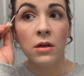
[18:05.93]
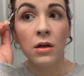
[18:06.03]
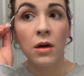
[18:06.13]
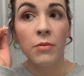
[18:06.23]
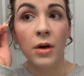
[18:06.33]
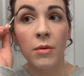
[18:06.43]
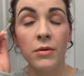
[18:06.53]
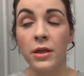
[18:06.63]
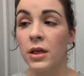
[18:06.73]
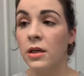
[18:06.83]
I
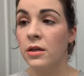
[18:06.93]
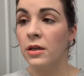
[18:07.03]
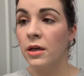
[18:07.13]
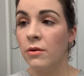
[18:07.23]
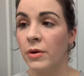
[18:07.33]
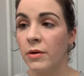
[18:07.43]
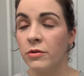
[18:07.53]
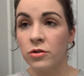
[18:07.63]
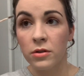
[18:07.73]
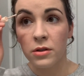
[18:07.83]
probably could get away with
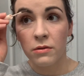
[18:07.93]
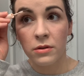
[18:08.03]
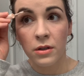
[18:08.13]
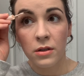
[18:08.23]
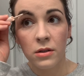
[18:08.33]
just using